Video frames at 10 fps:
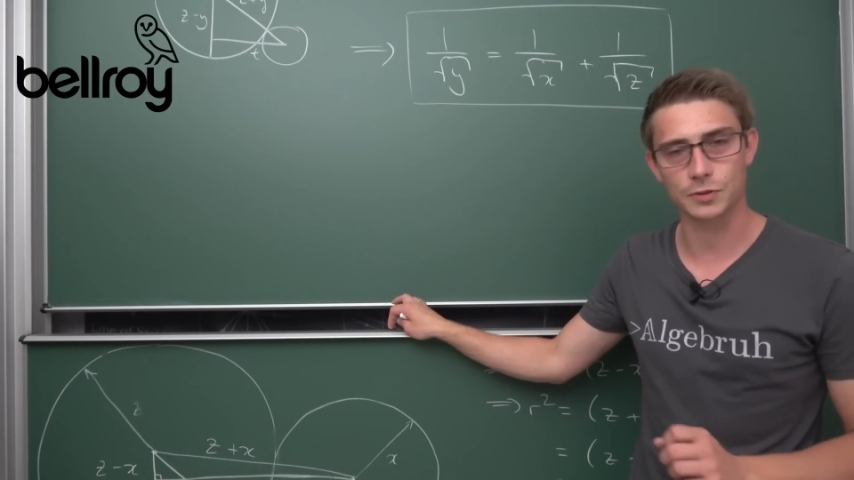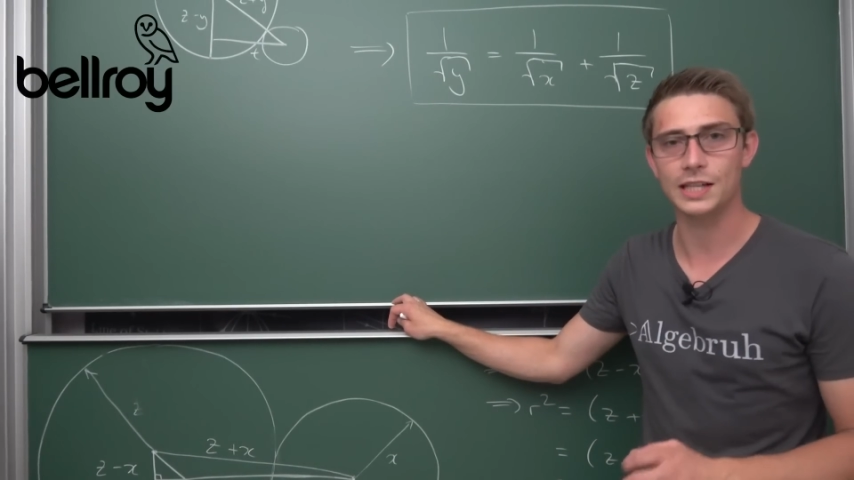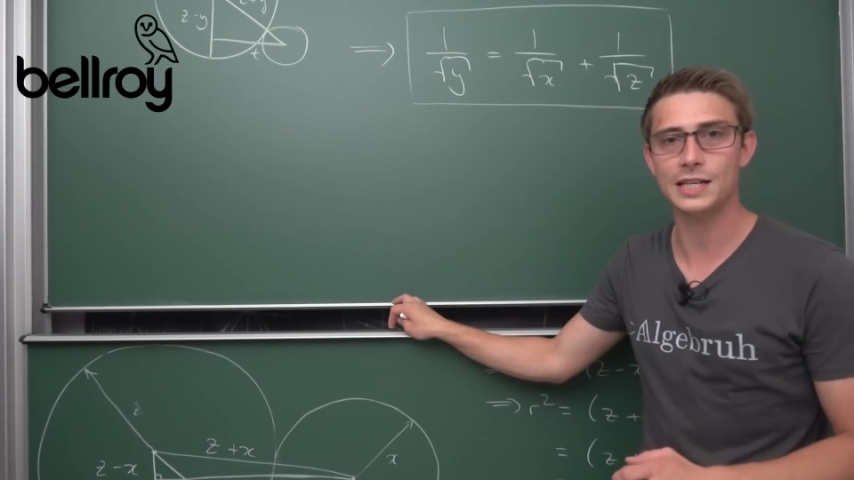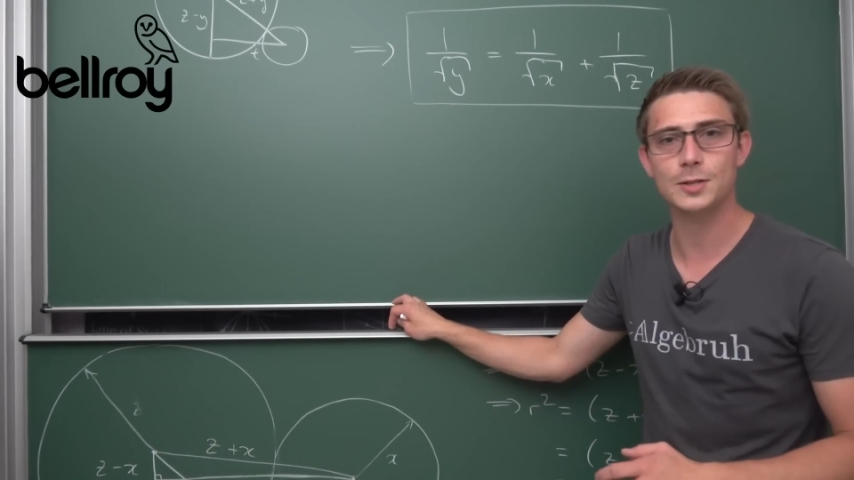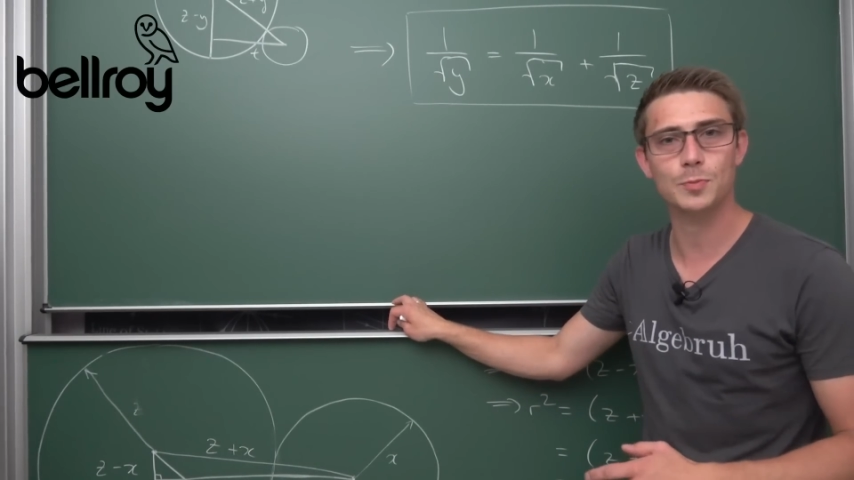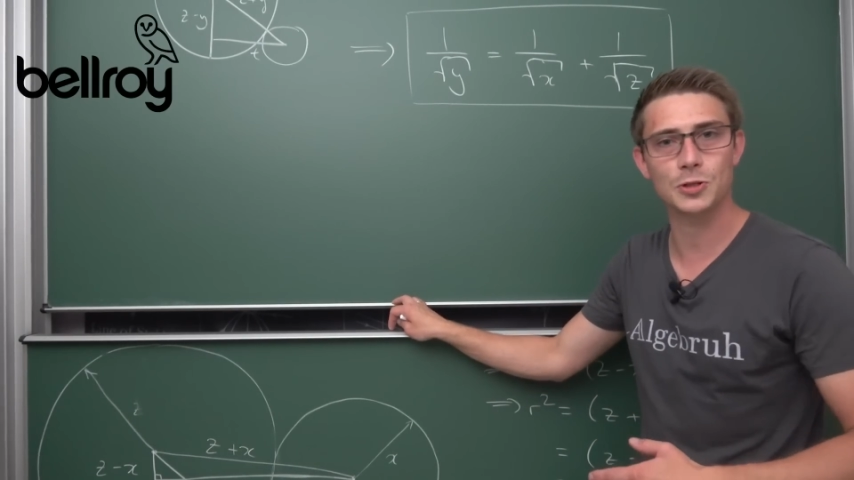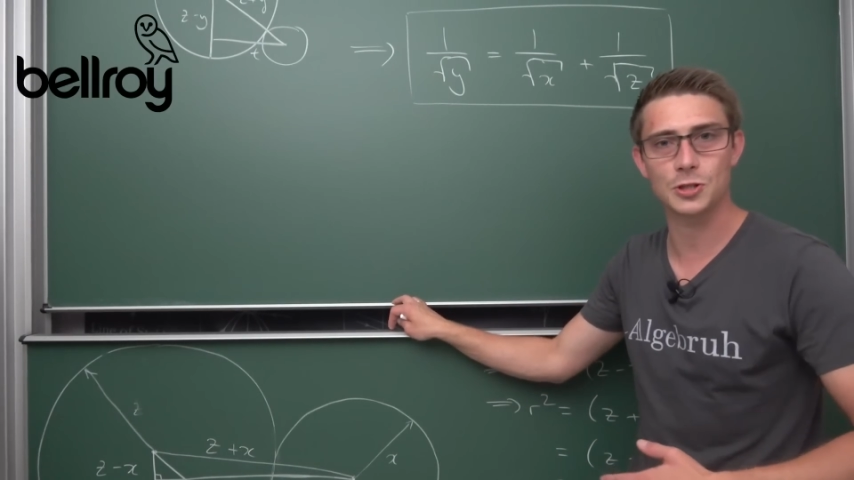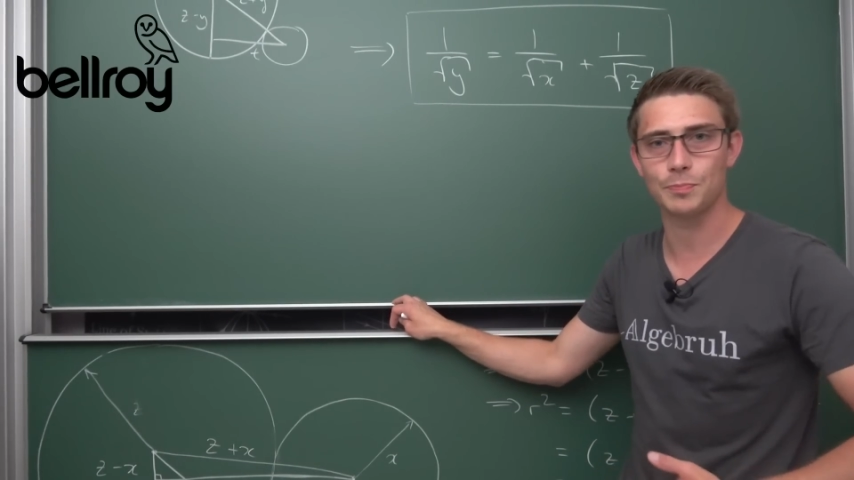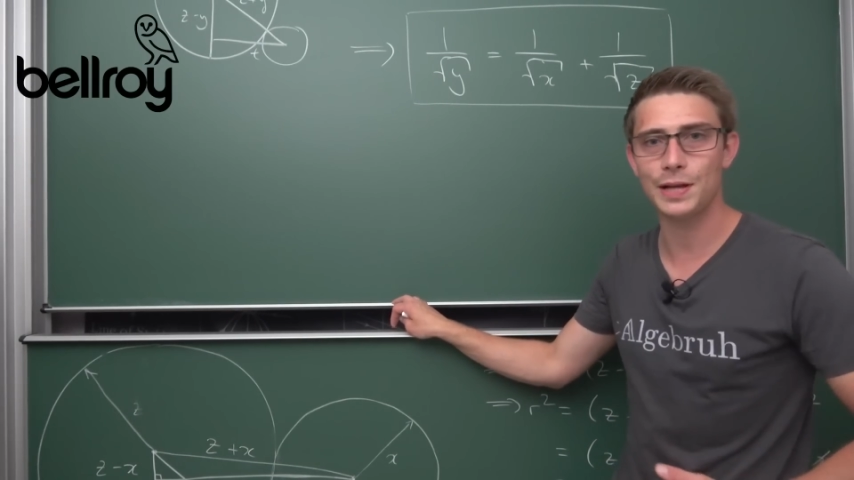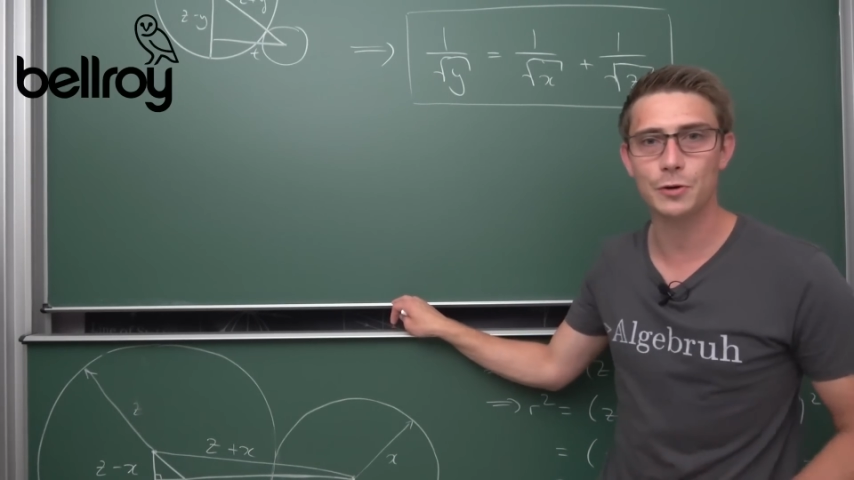today's
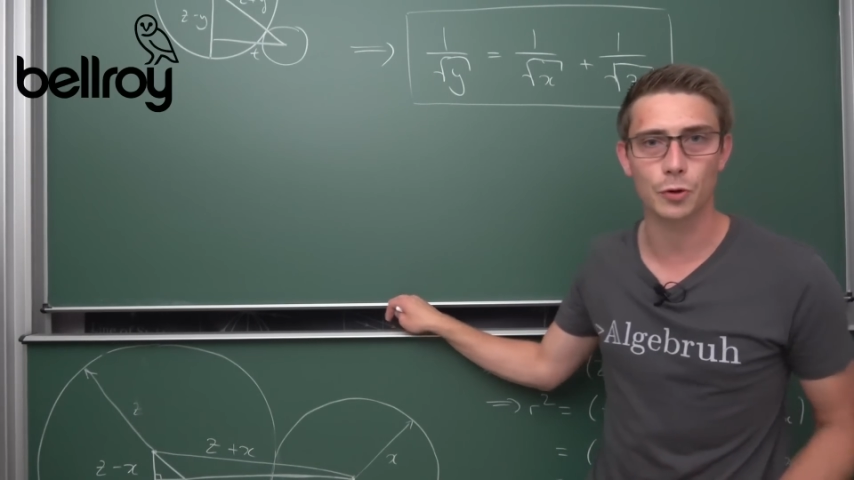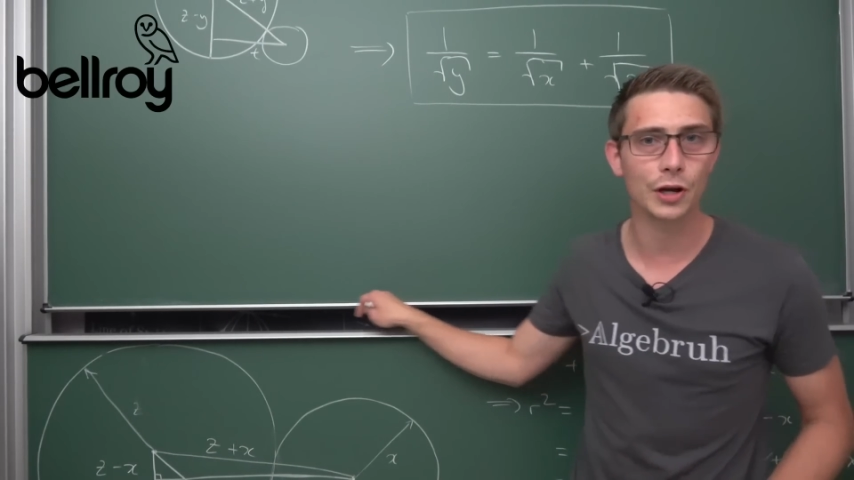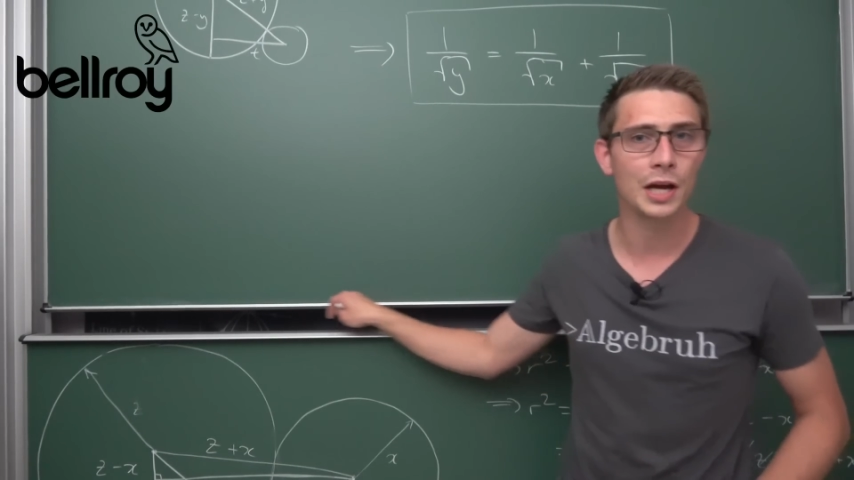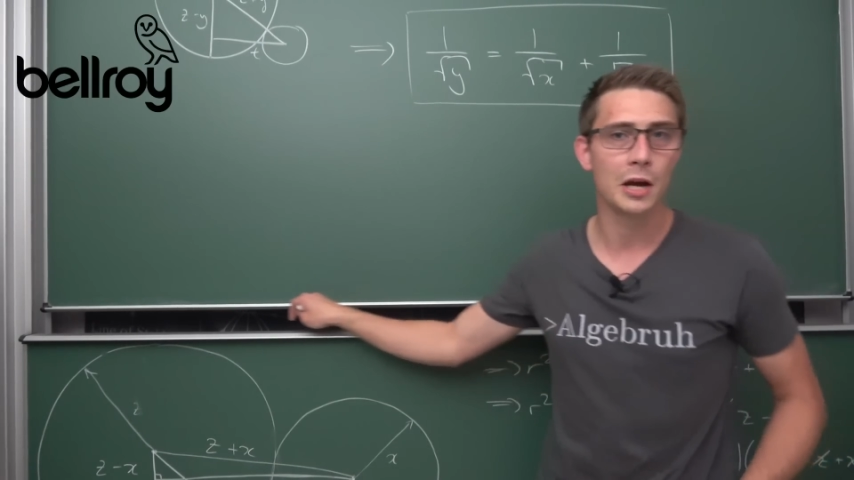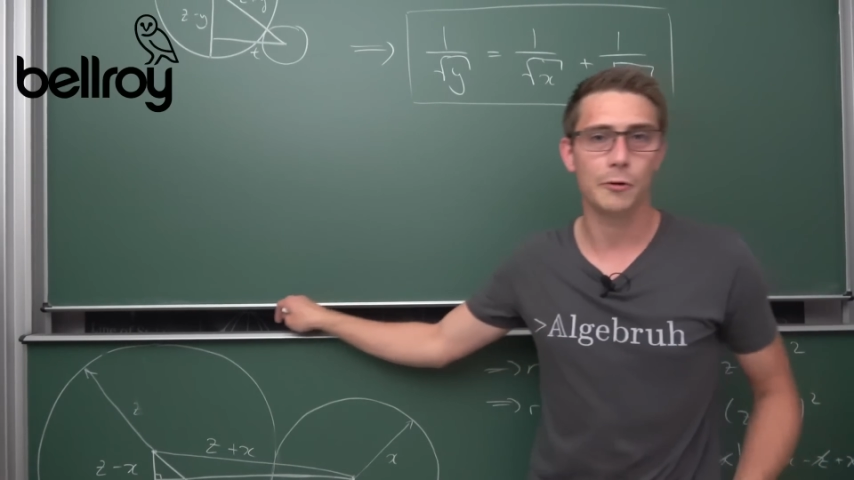sponsor Bellroy,